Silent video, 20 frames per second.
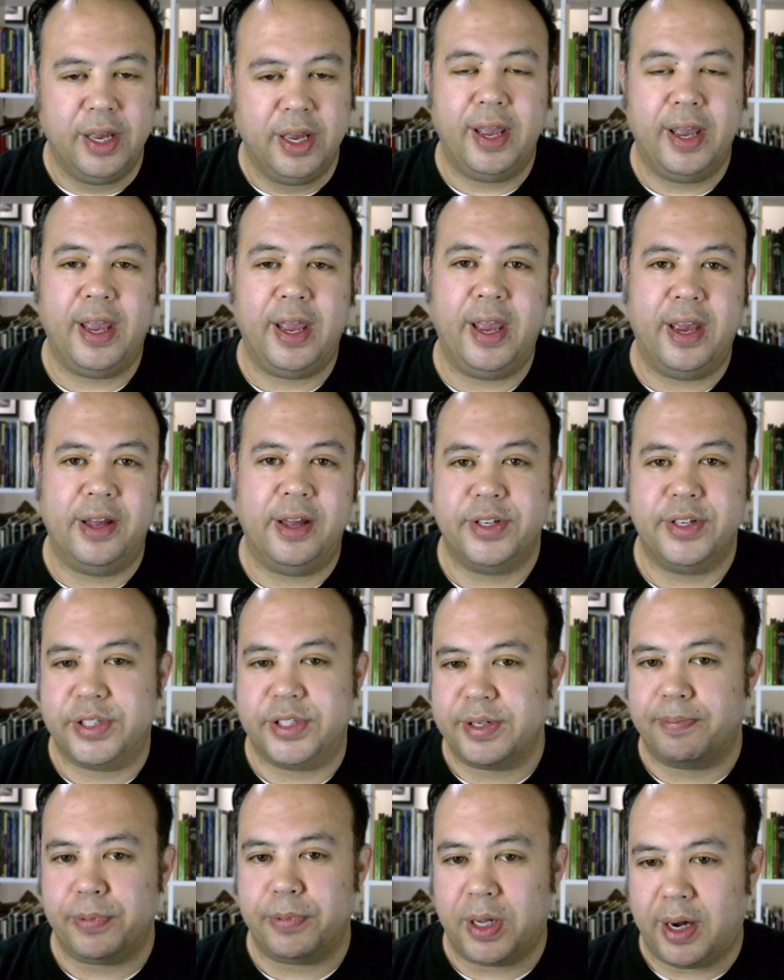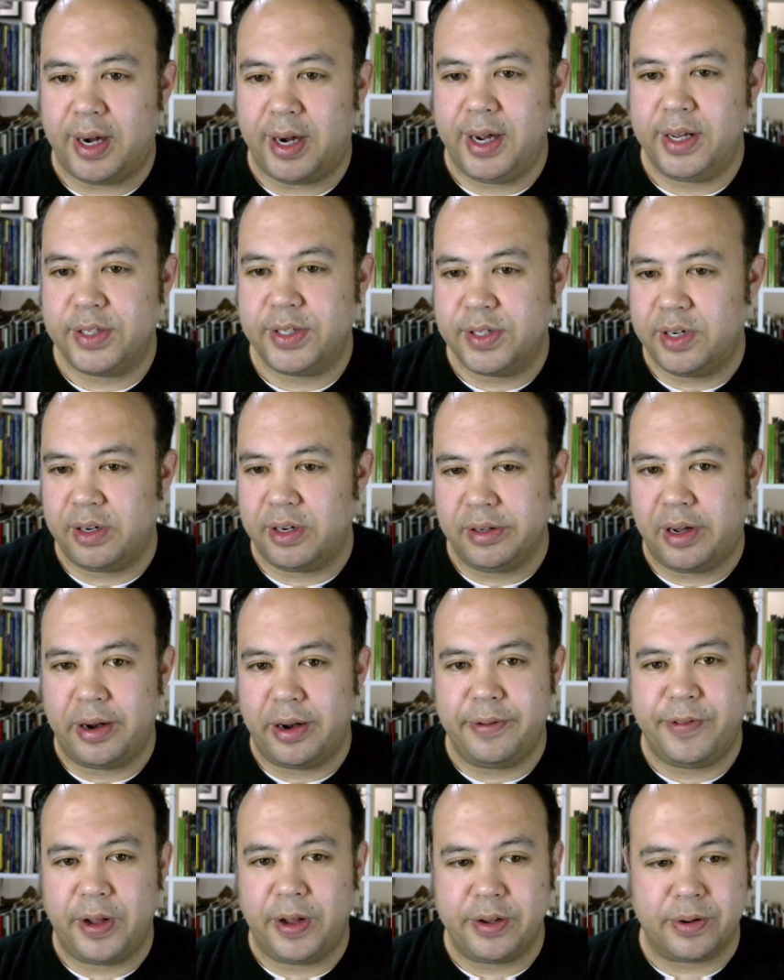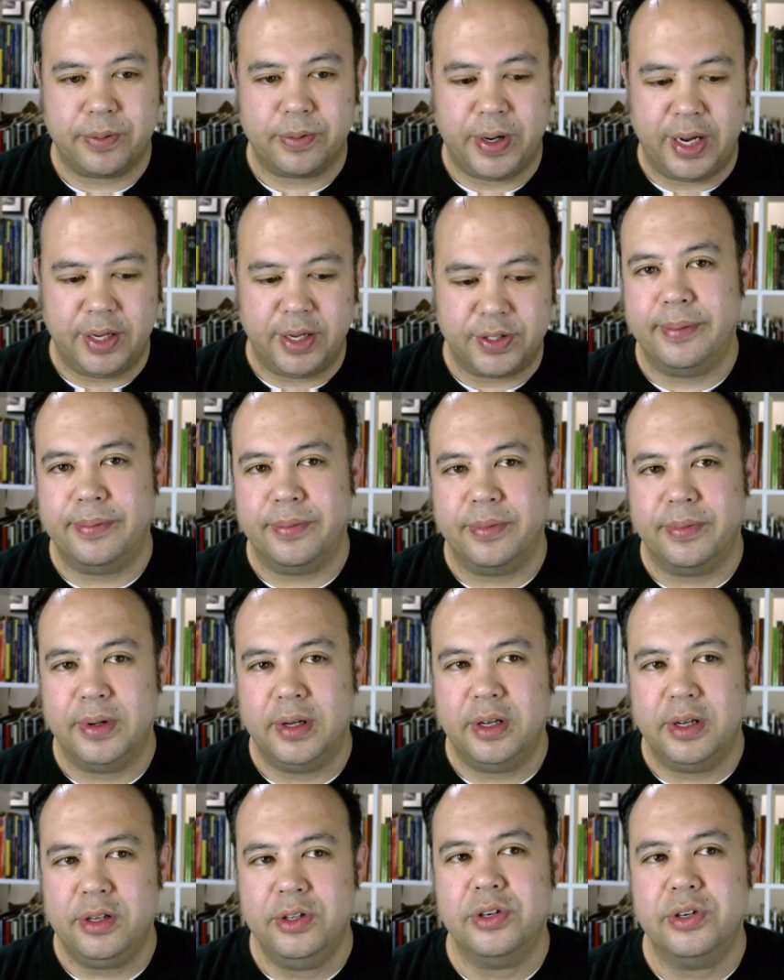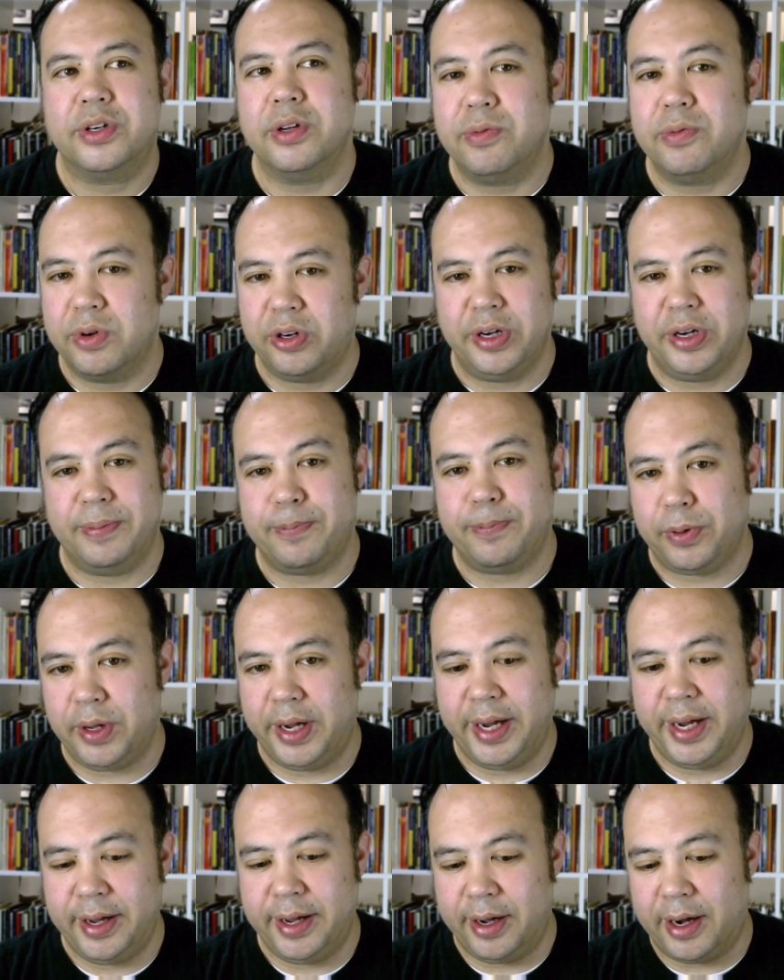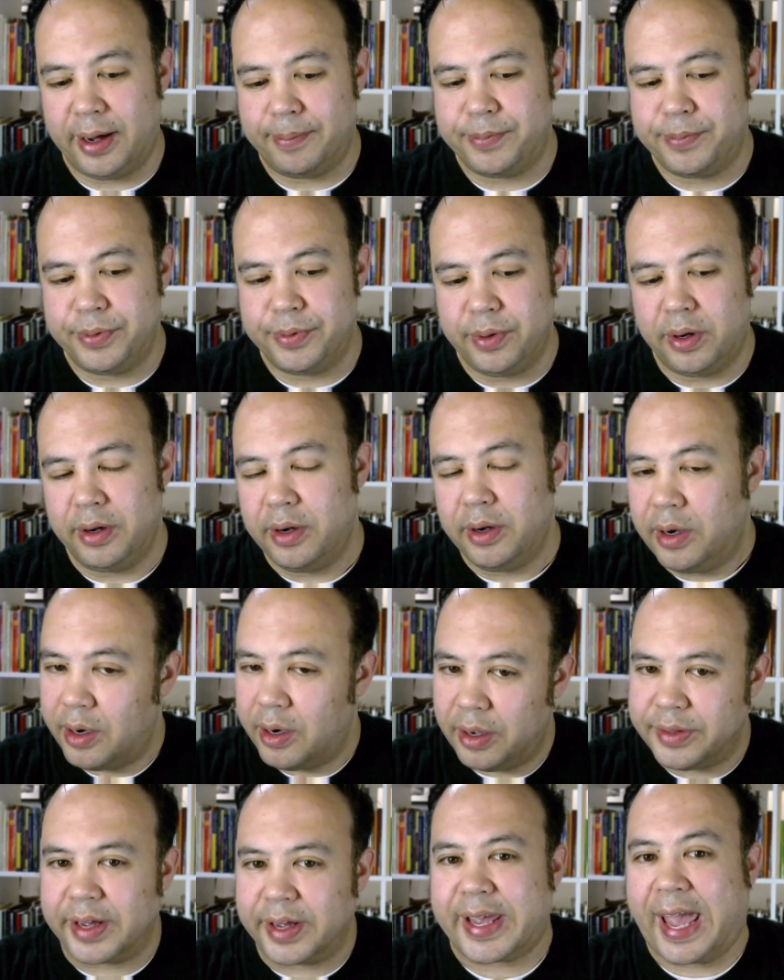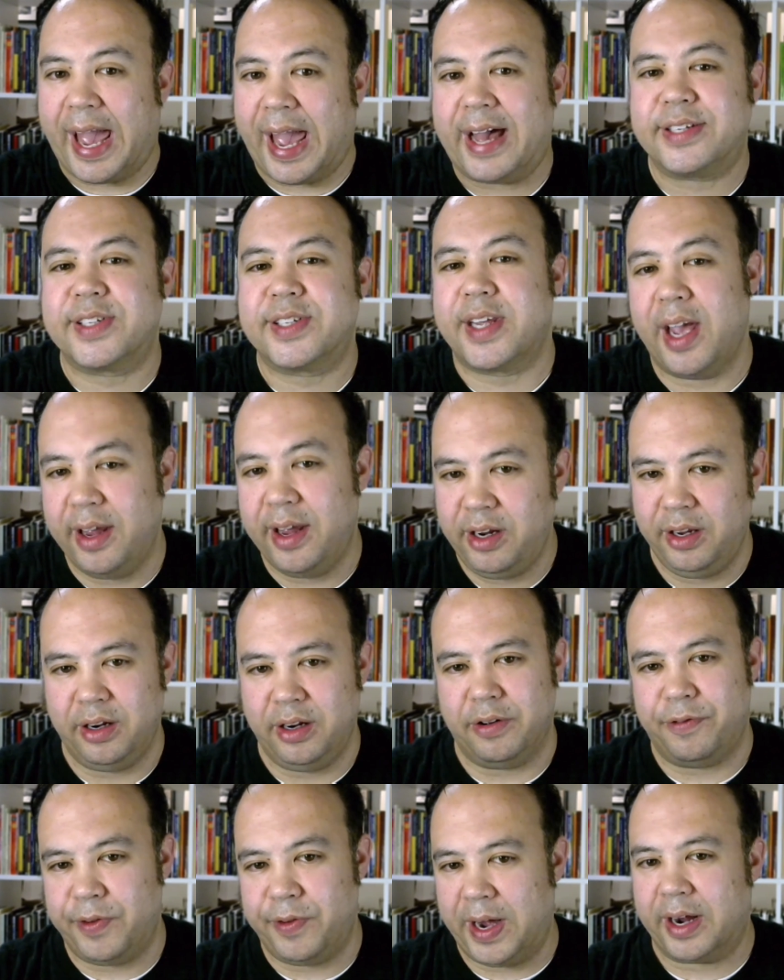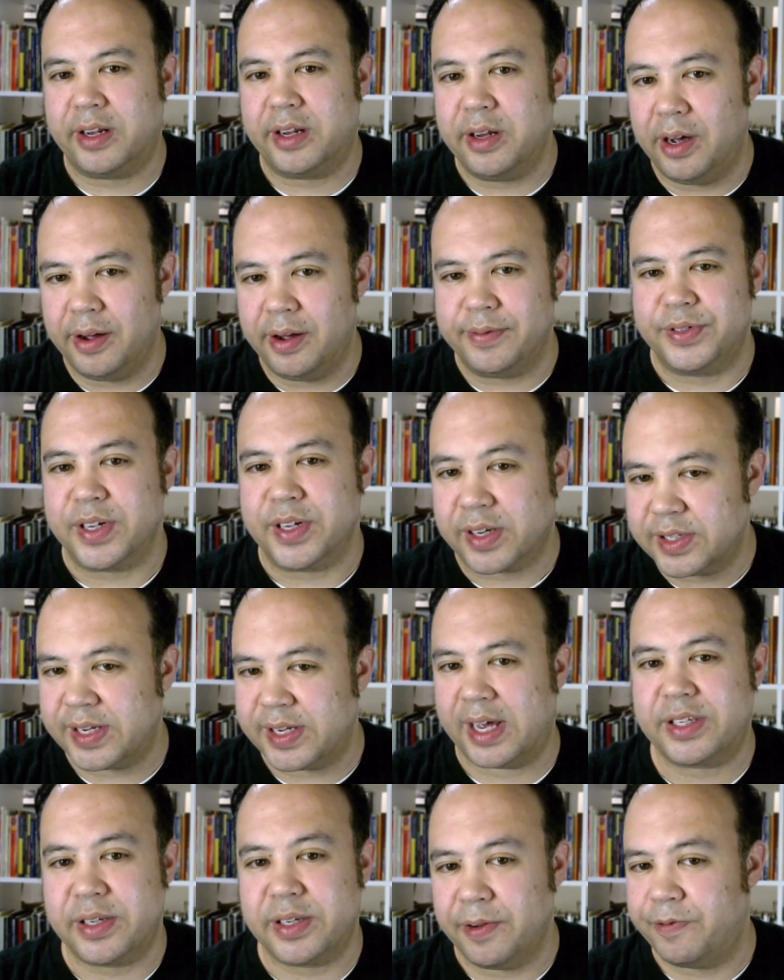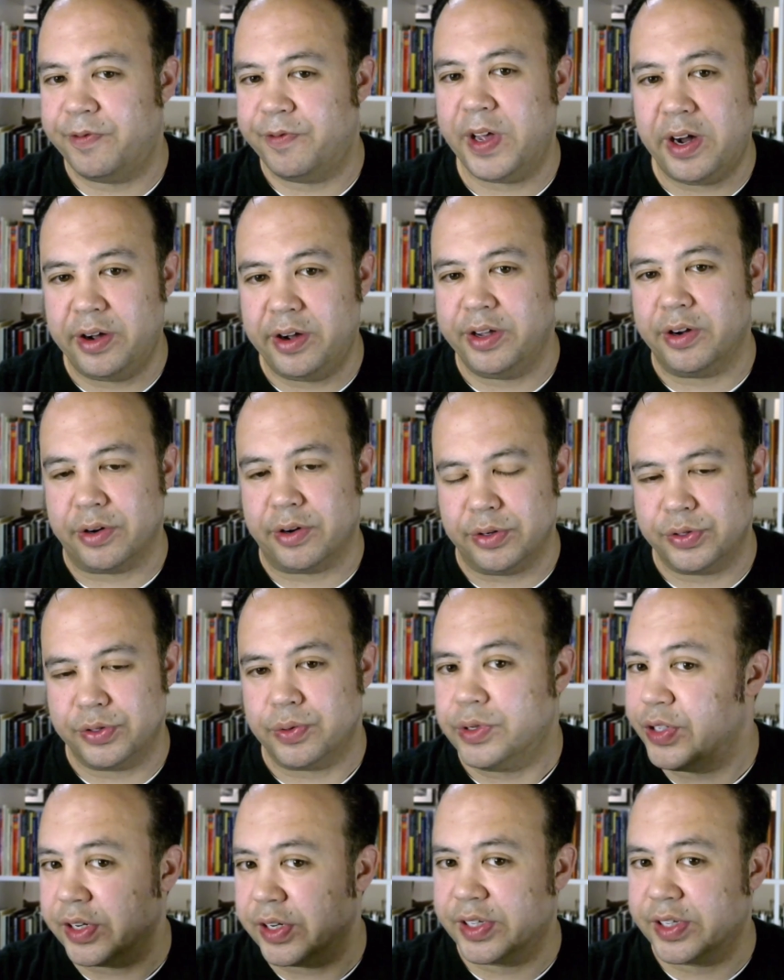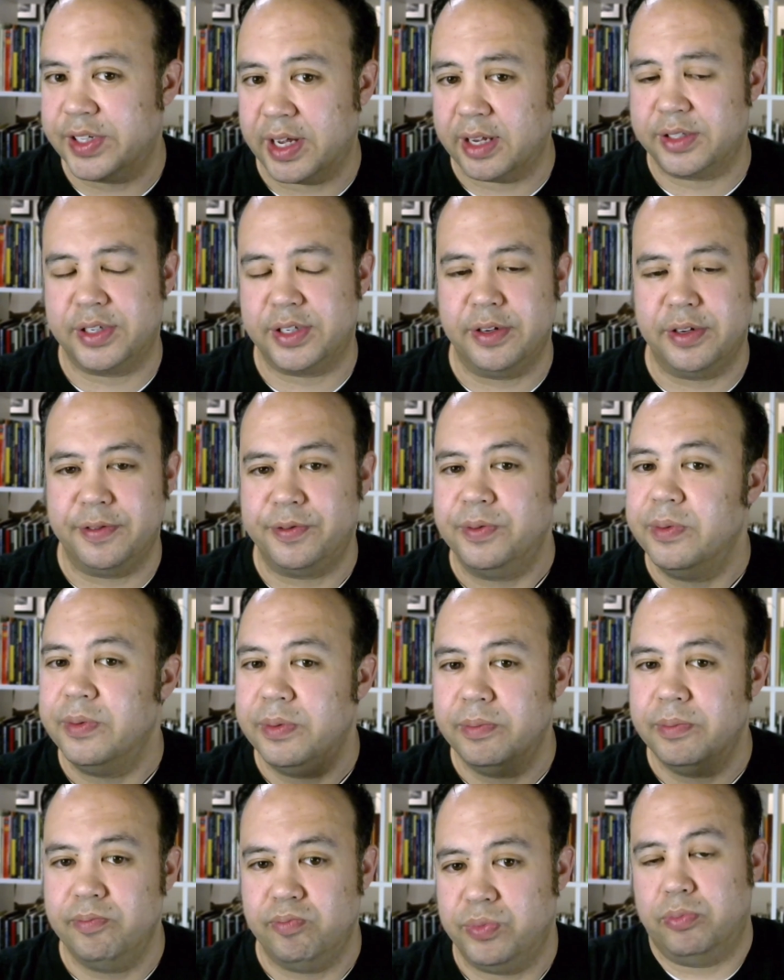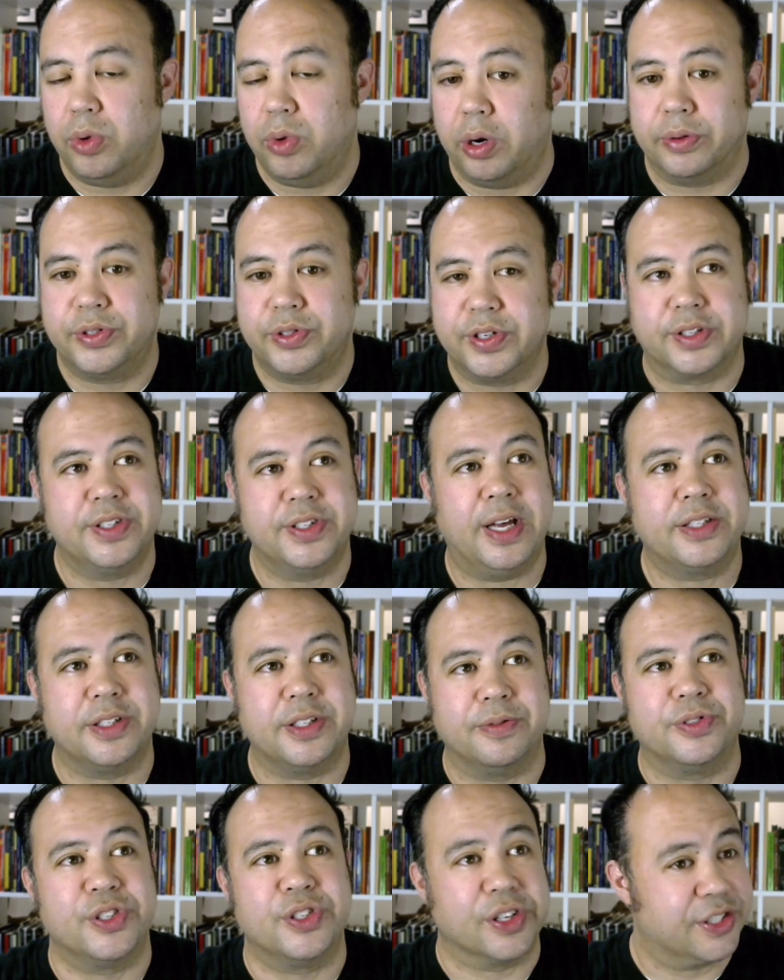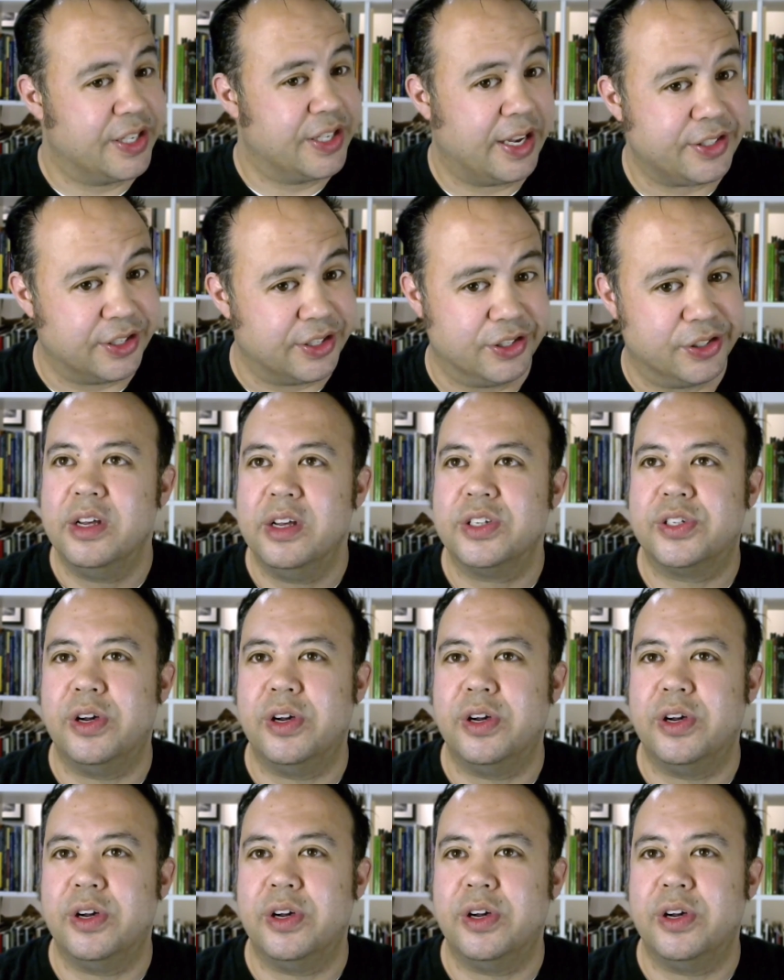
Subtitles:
And this applies in a lot of other ways. You can really play up on the cascading effect of successive failures or successive successes.